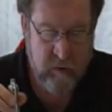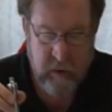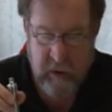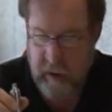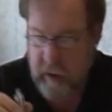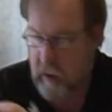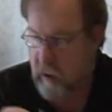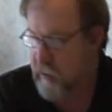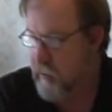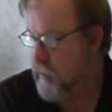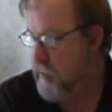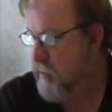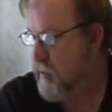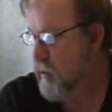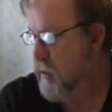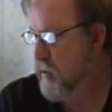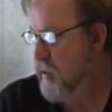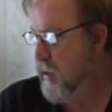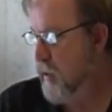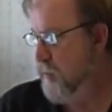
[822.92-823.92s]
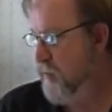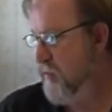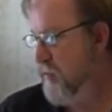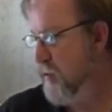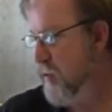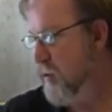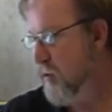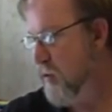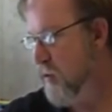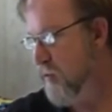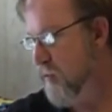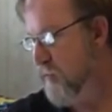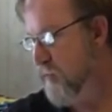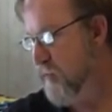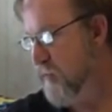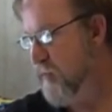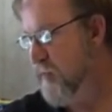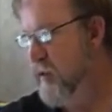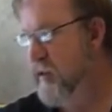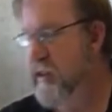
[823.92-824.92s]
That the depth
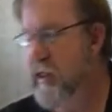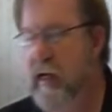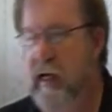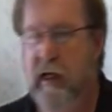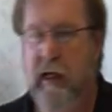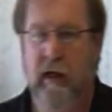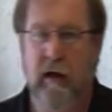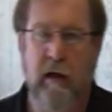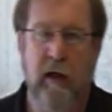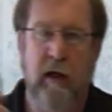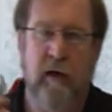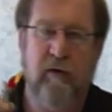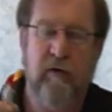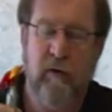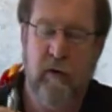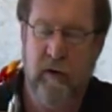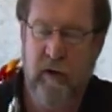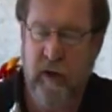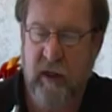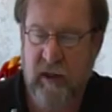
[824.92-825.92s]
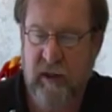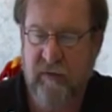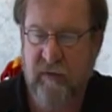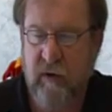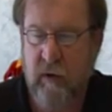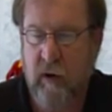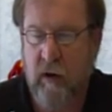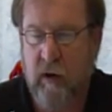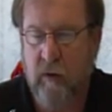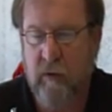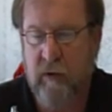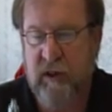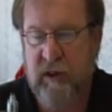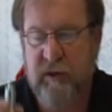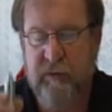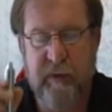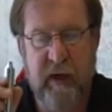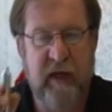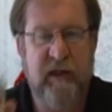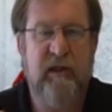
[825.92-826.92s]
of this addy connector on the SVR
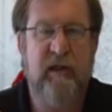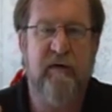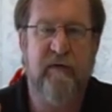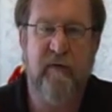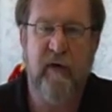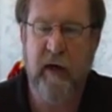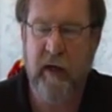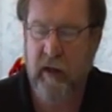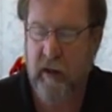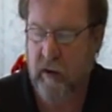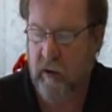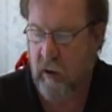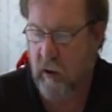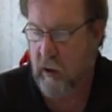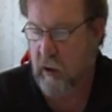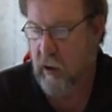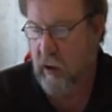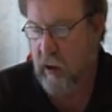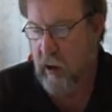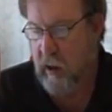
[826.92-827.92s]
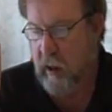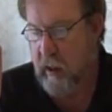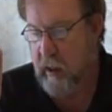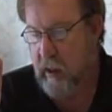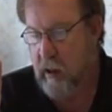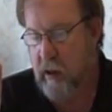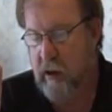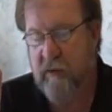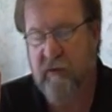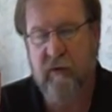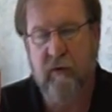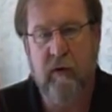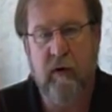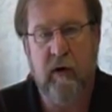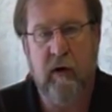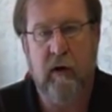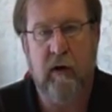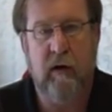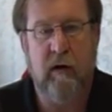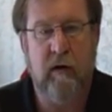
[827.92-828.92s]
was specified at
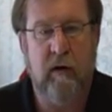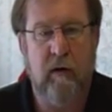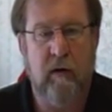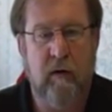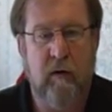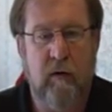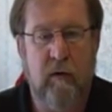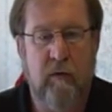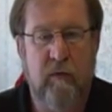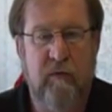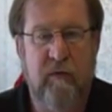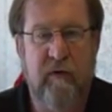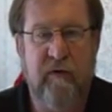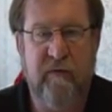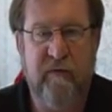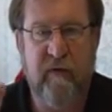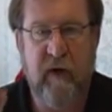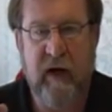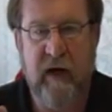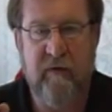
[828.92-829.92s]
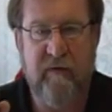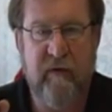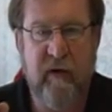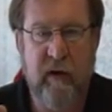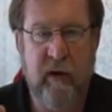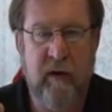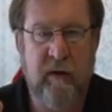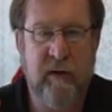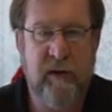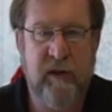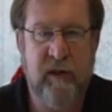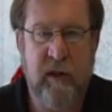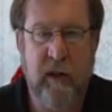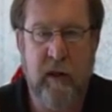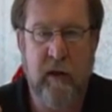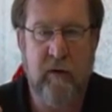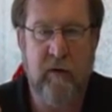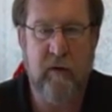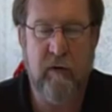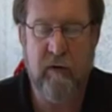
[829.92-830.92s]
the 510
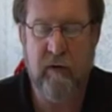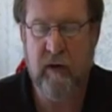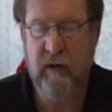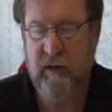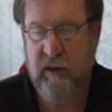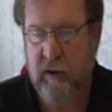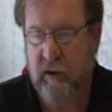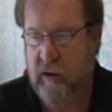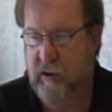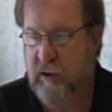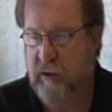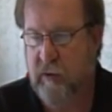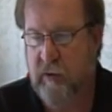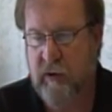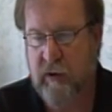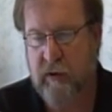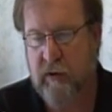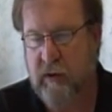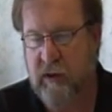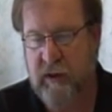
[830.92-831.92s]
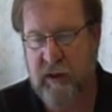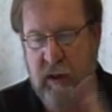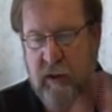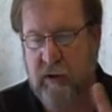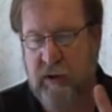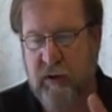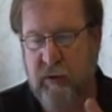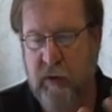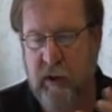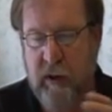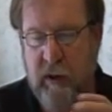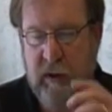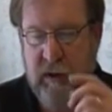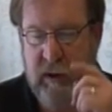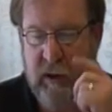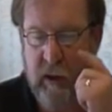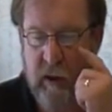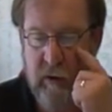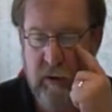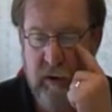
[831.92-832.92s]
standard. This industry
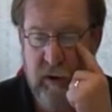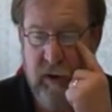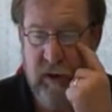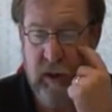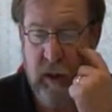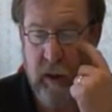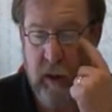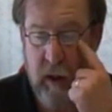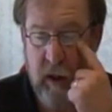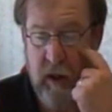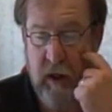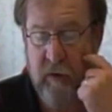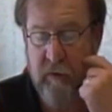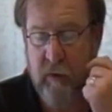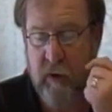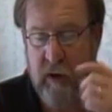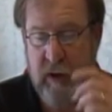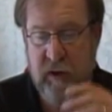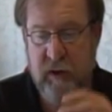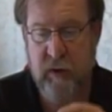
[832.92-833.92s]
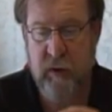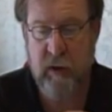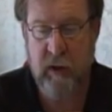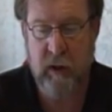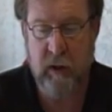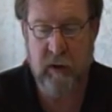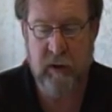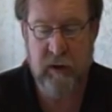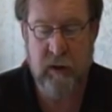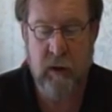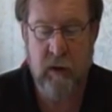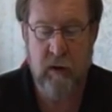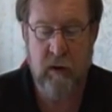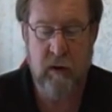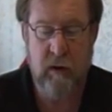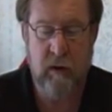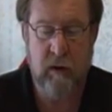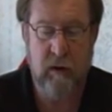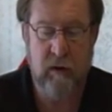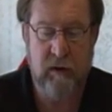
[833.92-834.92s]
needs standards just like any other industry needs
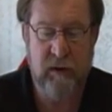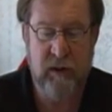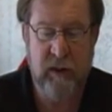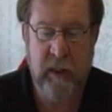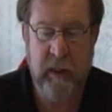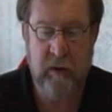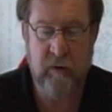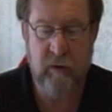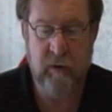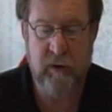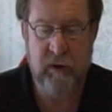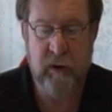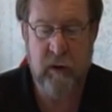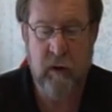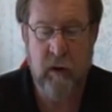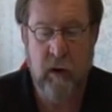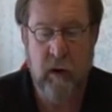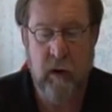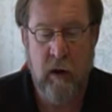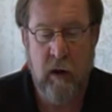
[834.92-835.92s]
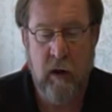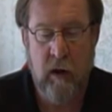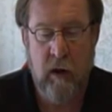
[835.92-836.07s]
standards.